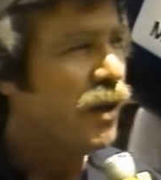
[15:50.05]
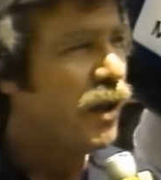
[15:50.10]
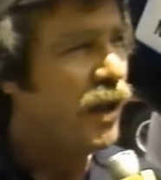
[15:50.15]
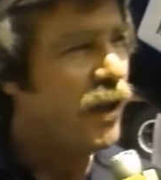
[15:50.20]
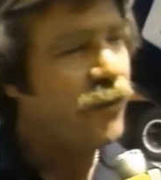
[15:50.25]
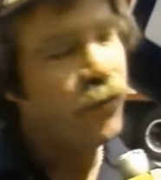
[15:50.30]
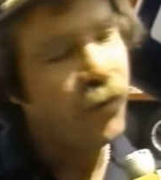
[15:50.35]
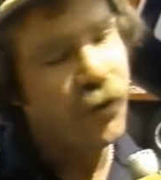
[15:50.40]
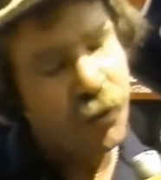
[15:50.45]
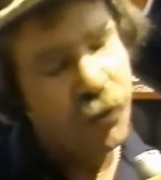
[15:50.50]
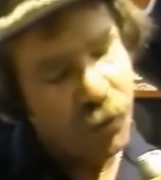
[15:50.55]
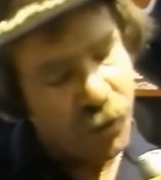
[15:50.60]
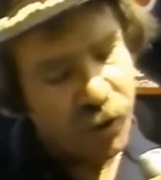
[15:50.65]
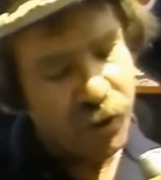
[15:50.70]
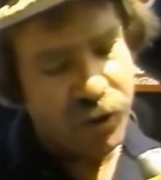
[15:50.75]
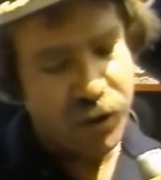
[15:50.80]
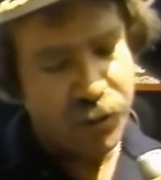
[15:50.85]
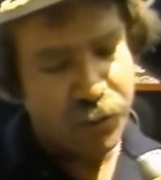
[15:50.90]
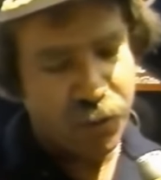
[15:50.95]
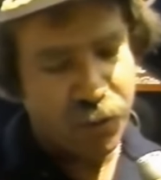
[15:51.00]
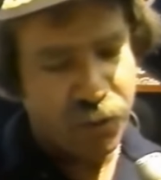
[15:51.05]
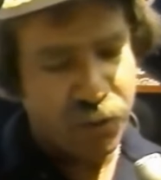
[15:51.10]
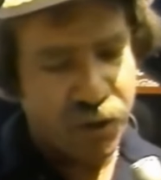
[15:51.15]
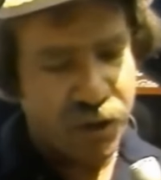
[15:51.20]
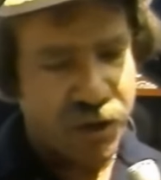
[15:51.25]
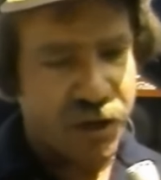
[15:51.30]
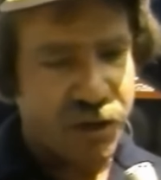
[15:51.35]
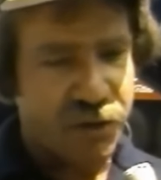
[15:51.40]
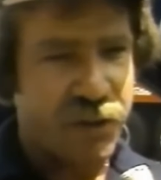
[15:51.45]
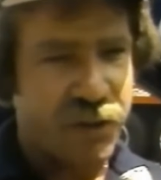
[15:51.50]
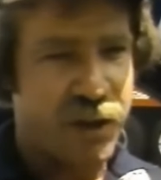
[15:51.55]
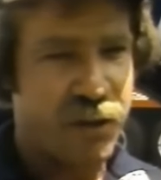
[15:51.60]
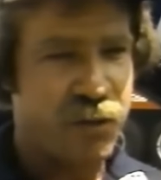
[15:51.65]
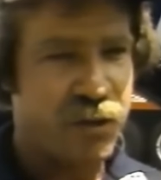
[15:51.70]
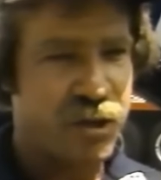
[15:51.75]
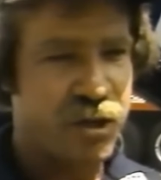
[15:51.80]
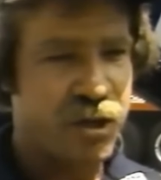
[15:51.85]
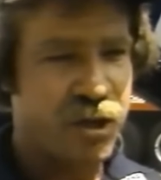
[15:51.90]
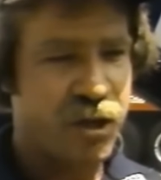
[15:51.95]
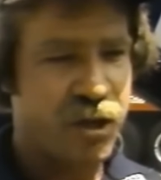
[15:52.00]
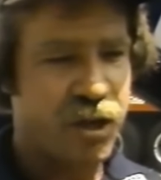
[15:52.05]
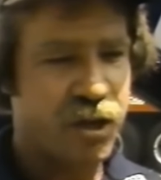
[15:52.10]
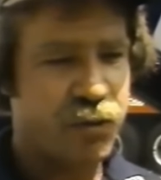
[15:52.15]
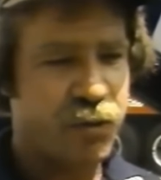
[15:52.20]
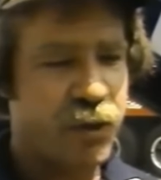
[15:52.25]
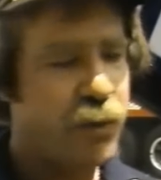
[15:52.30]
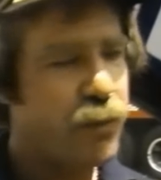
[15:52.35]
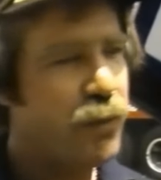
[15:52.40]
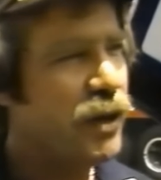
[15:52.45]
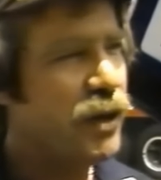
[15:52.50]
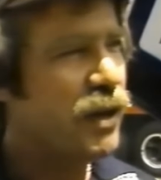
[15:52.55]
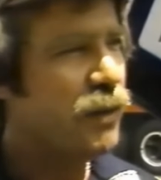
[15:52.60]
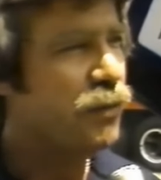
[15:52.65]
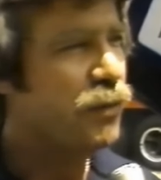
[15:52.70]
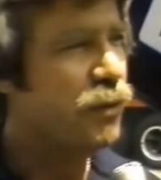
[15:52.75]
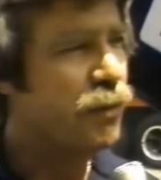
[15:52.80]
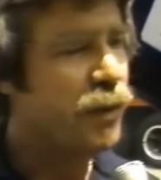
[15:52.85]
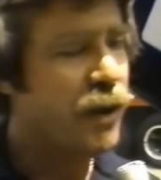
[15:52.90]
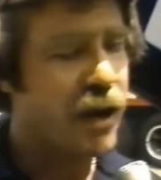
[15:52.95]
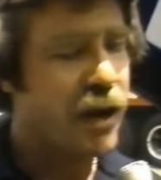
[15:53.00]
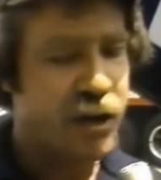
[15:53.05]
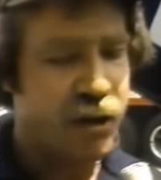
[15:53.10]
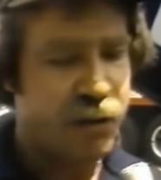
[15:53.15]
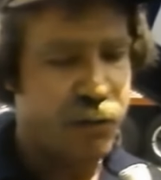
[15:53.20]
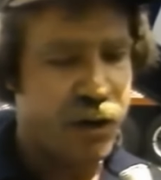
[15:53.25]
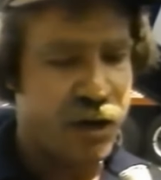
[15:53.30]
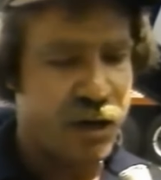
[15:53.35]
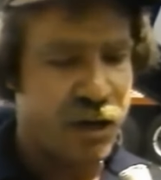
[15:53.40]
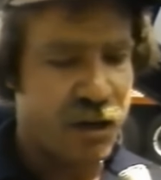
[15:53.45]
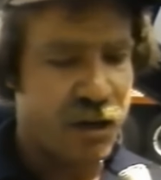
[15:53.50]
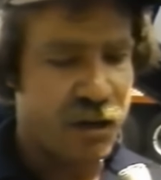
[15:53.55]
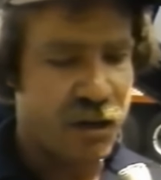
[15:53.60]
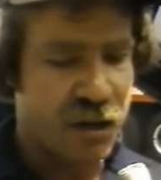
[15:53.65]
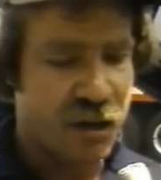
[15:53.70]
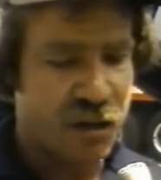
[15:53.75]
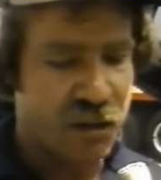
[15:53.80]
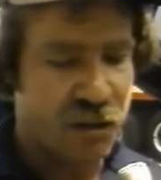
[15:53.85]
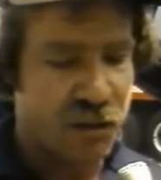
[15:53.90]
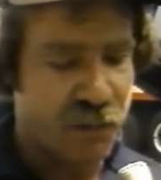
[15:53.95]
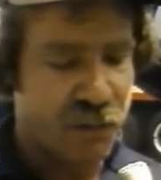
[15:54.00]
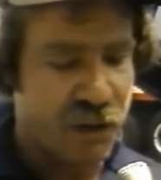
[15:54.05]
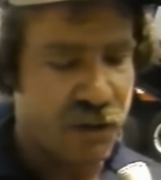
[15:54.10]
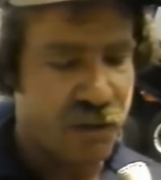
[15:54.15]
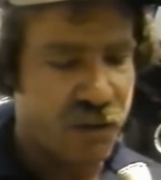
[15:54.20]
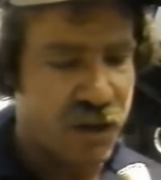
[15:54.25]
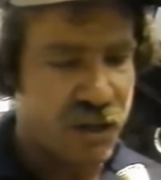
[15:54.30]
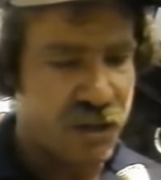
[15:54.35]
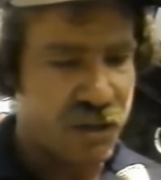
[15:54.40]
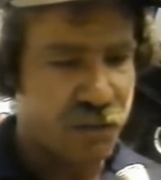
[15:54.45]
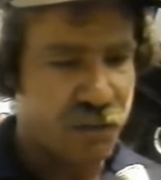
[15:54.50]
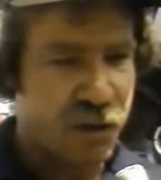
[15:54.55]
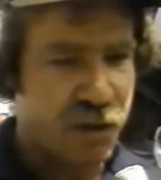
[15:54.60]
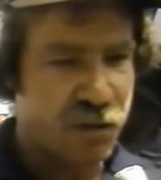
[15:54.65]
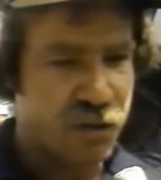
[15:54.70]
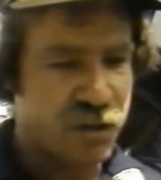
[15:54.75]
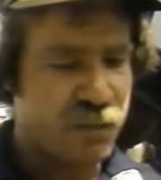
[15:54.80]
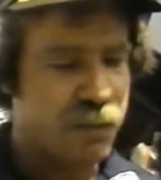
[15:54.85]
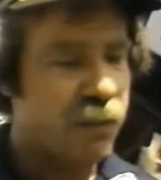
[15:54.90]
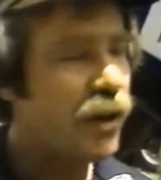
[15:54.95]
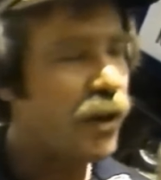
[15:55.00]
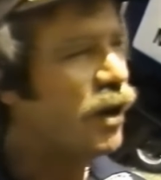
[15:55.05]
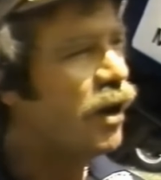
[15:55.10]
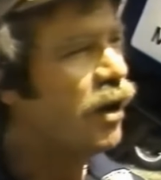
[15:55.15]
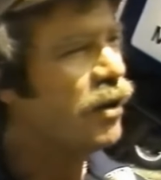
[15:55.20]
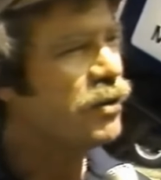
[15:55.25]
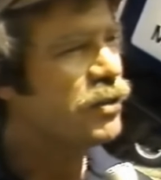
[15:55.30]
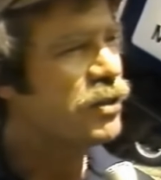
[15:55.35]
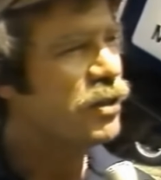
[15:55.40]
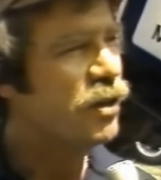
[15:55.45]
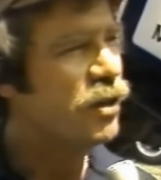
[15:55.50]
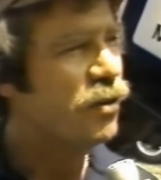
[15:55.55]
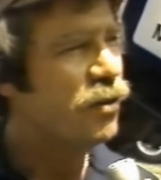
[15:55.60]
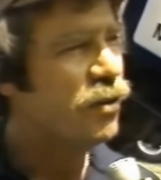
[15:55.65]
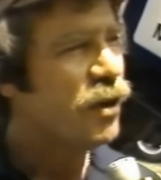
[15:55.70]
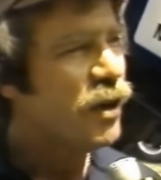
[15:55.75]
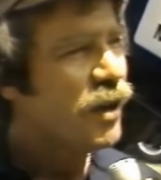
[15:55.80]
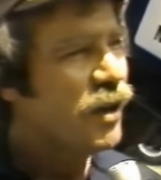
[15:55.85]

if we were number one, it, that was good because we'd pick up the Pioneer money and, and, the Budweiser bonus, but also